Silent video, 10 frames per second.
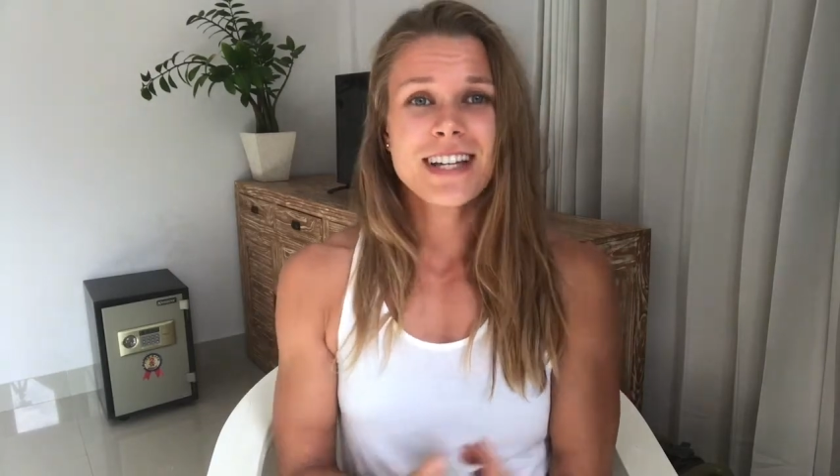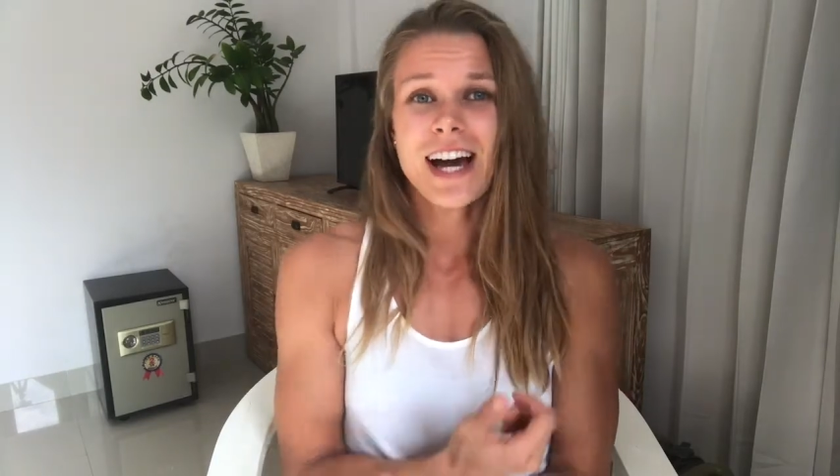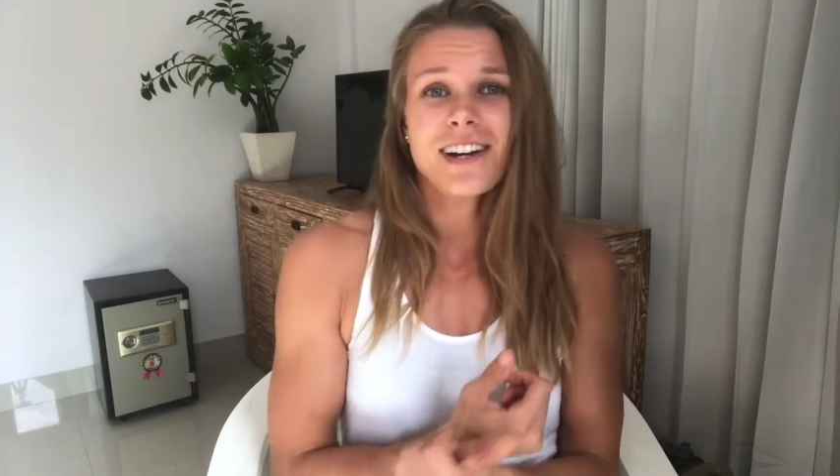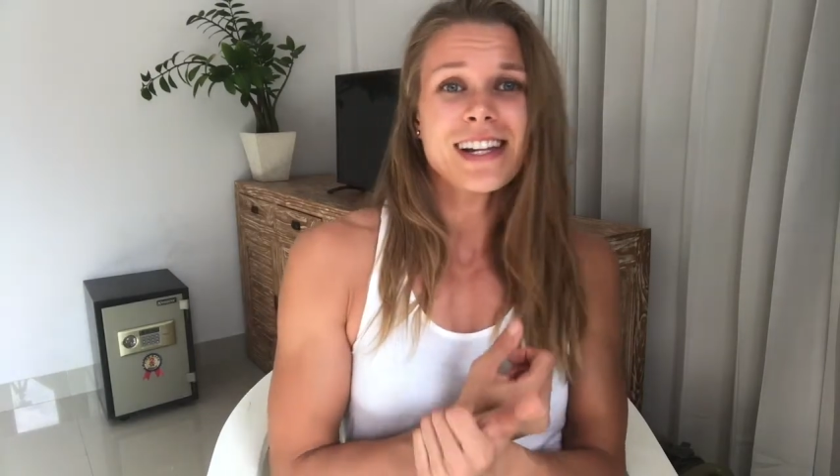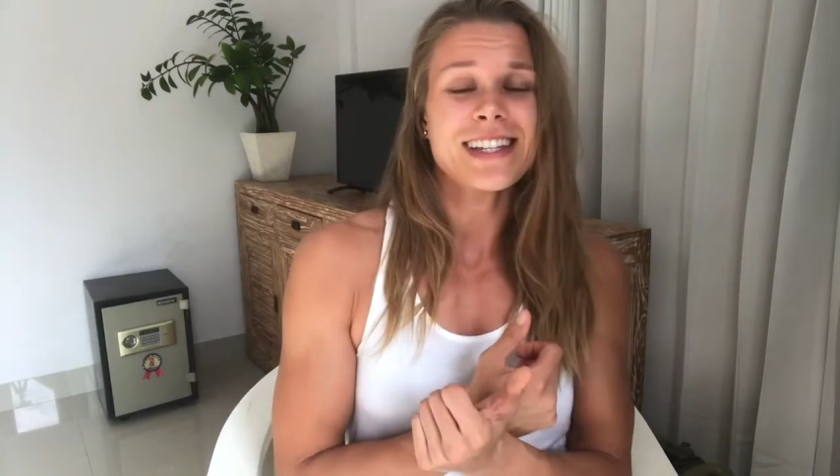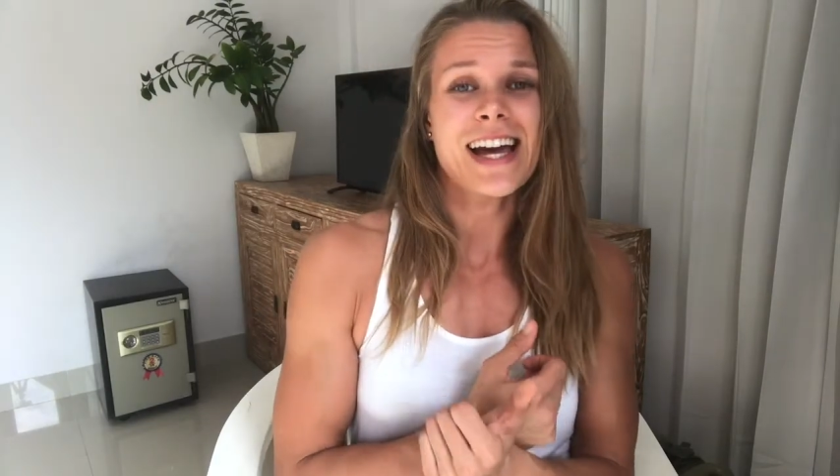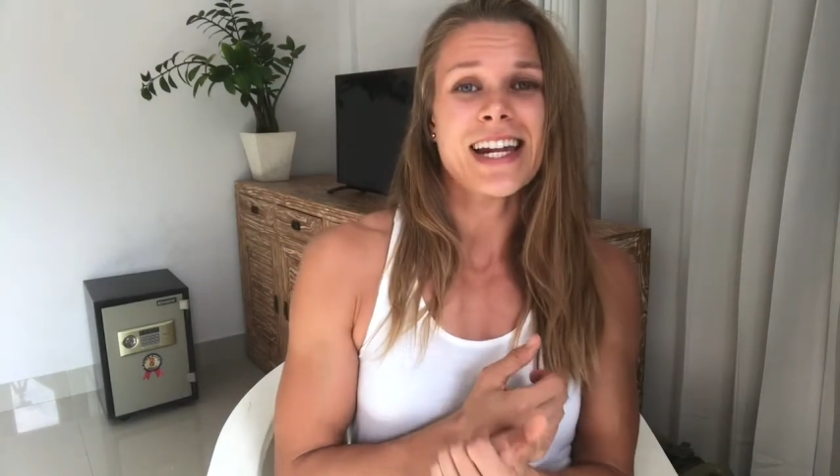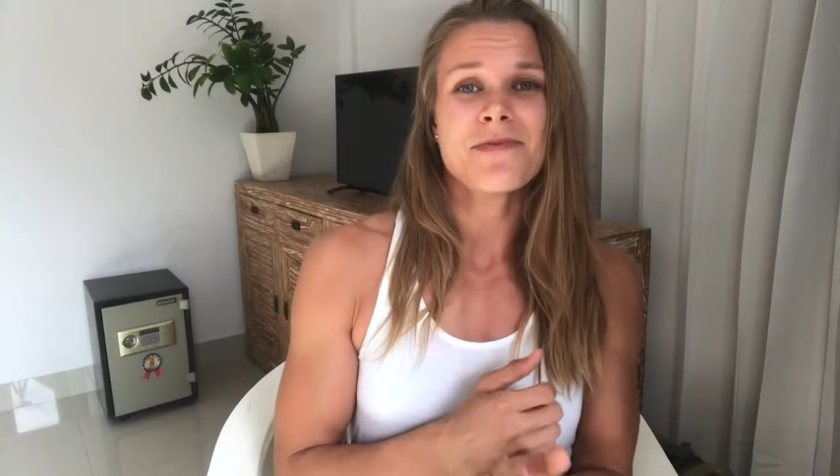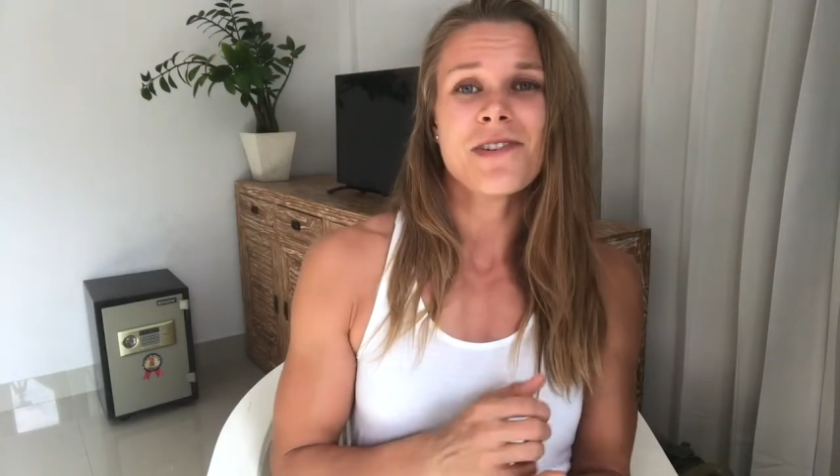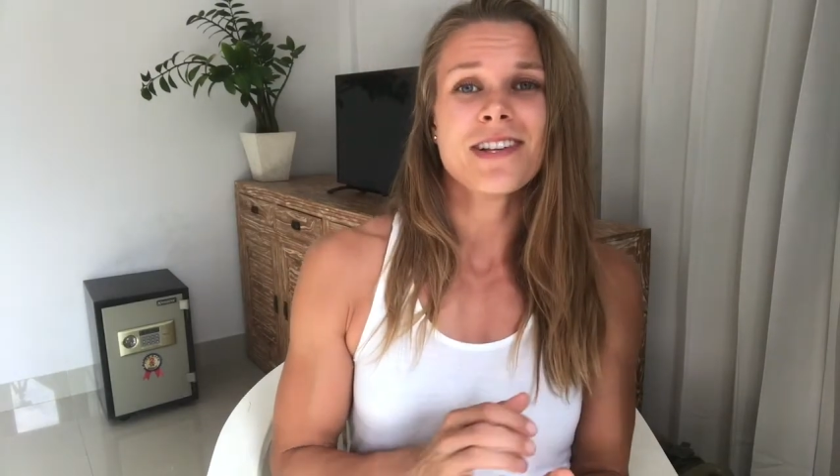cuddling the
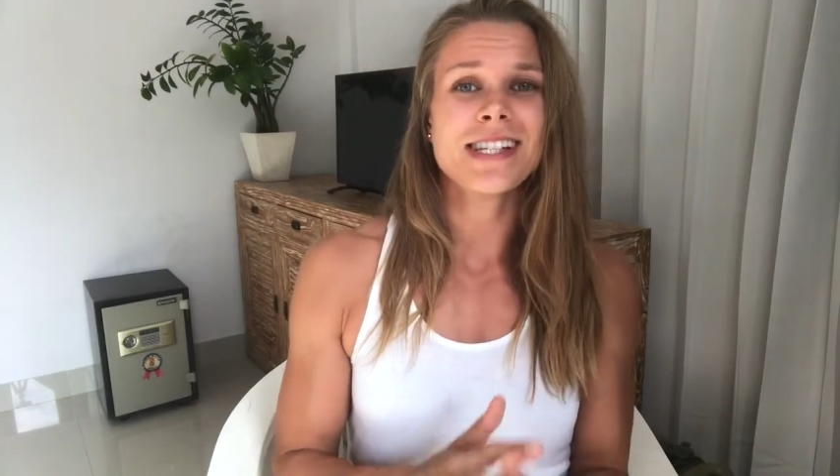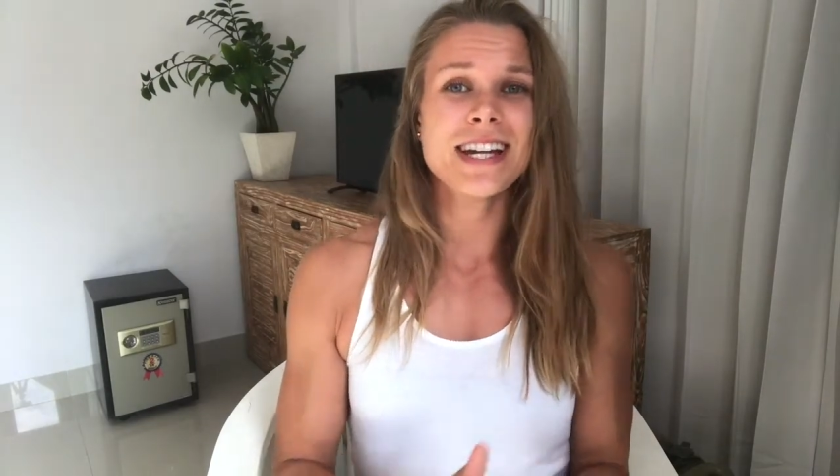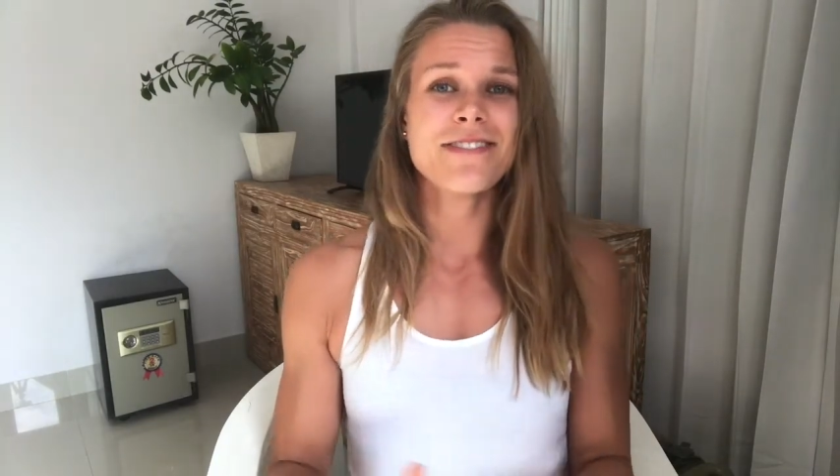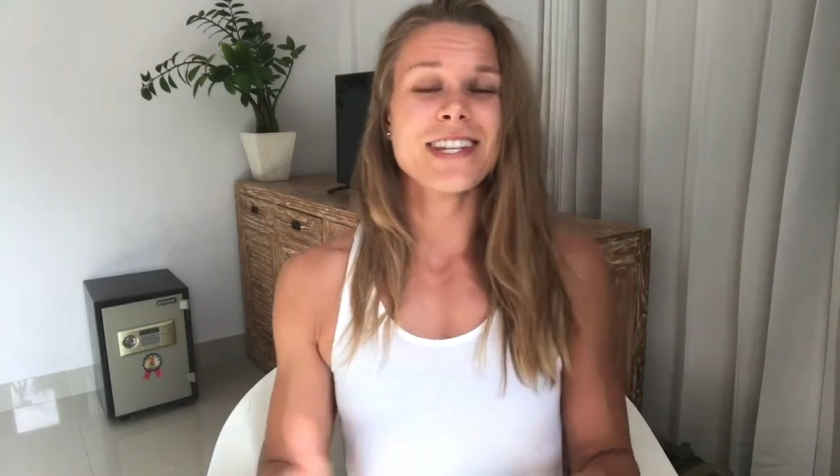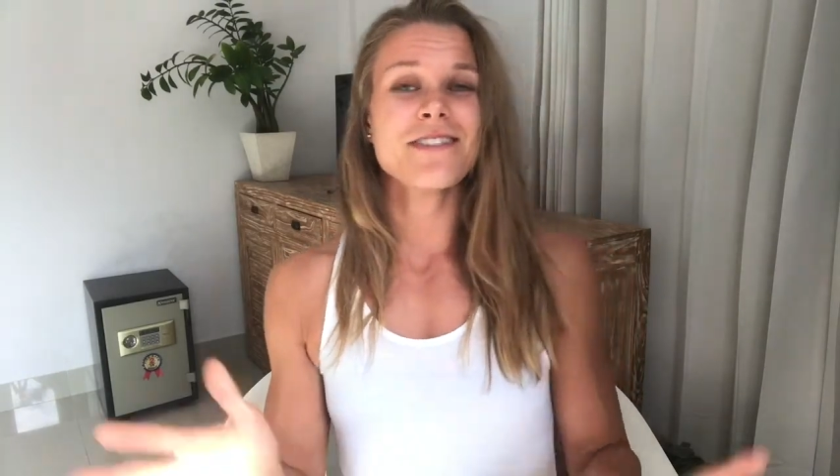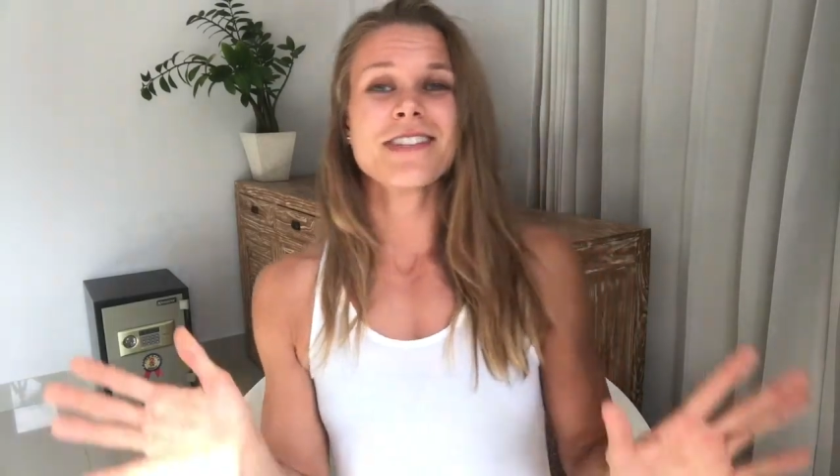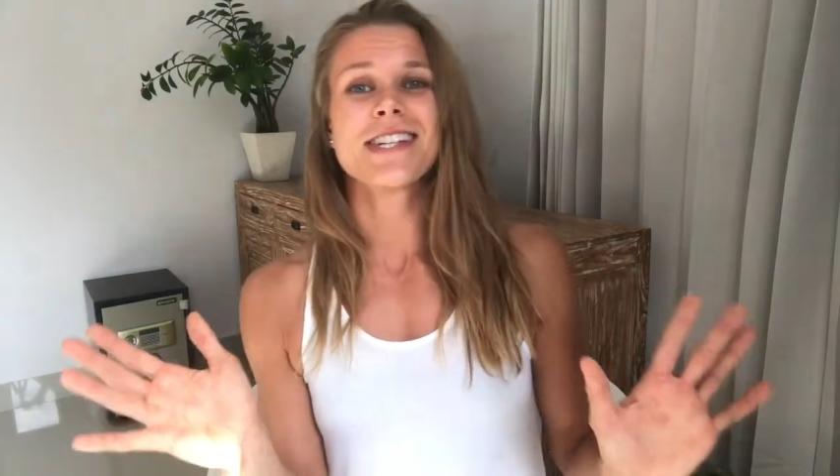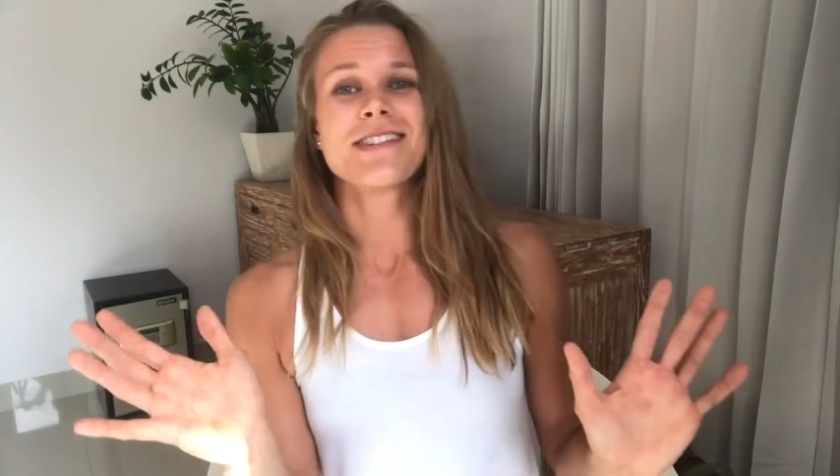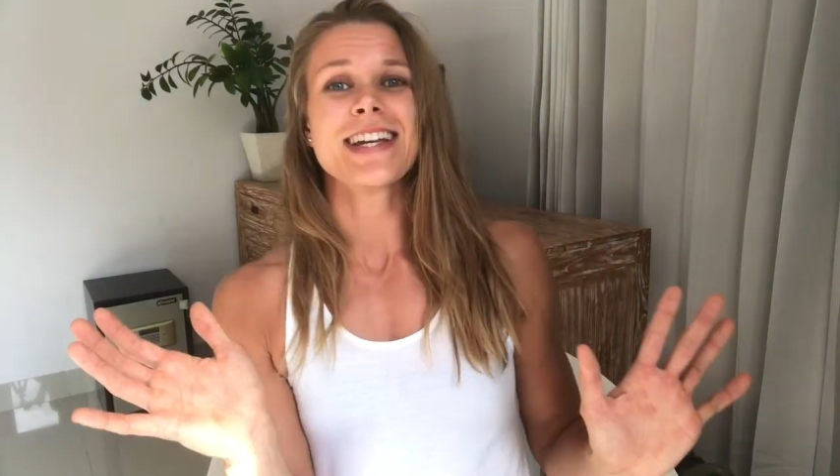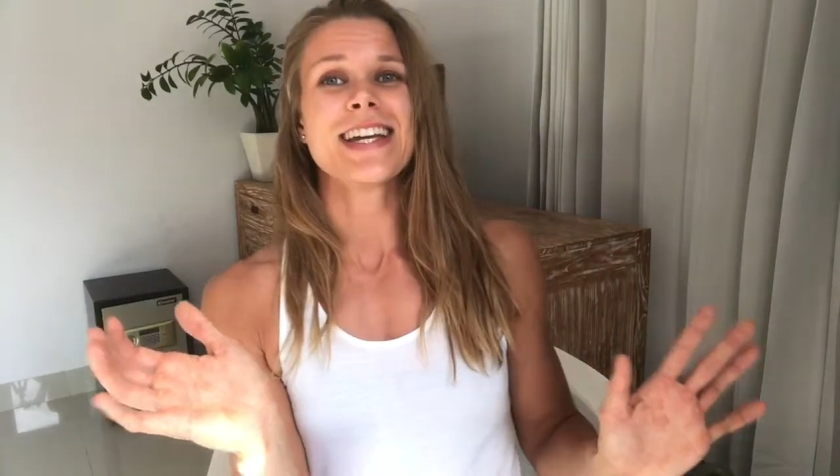animals and everything was
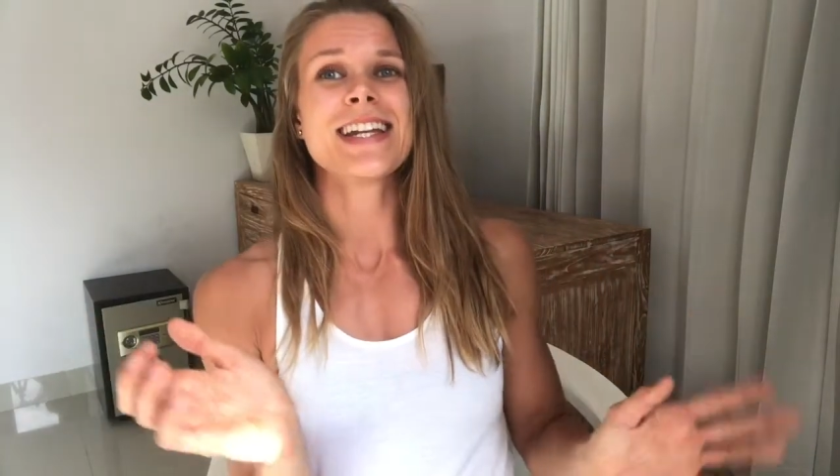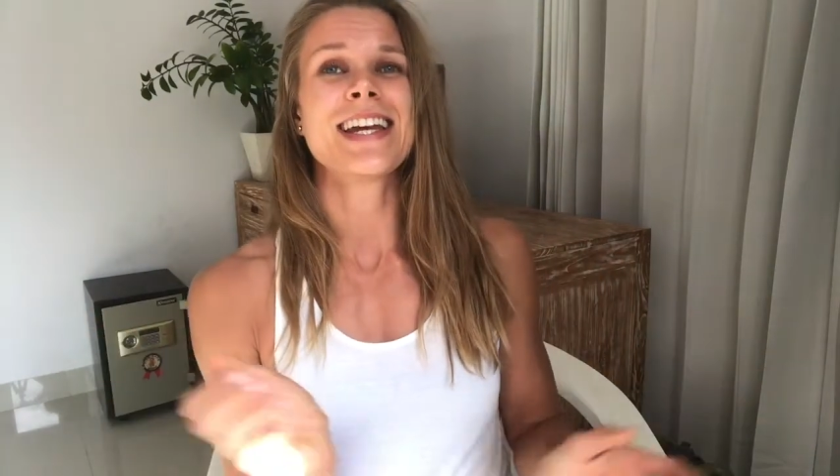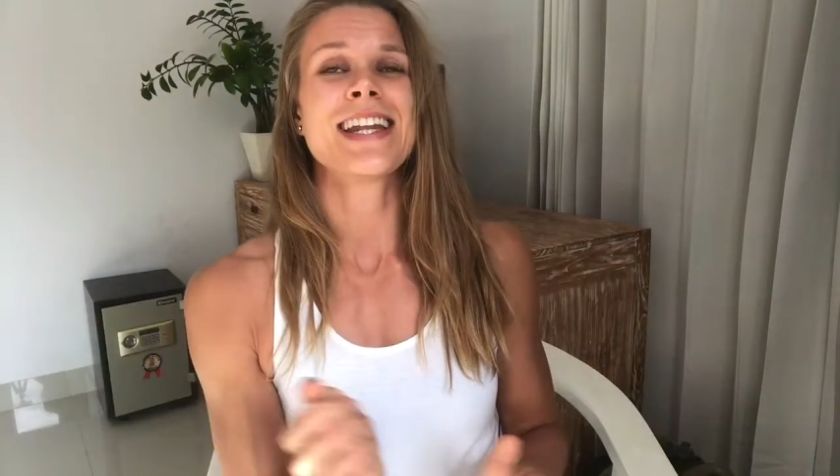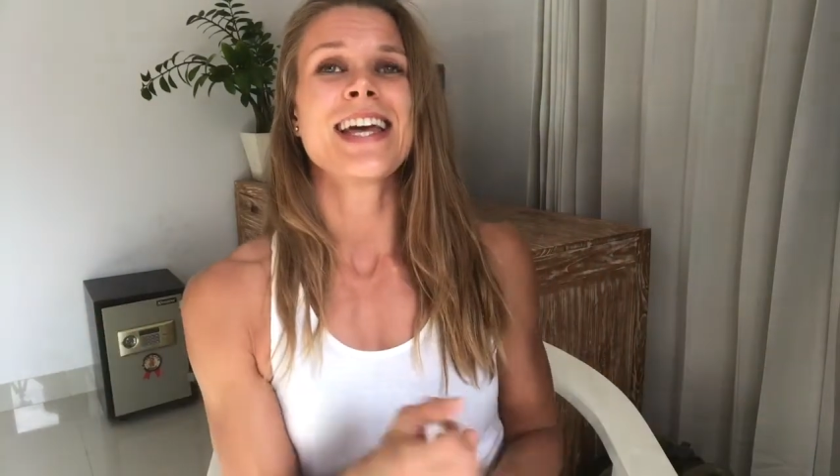green,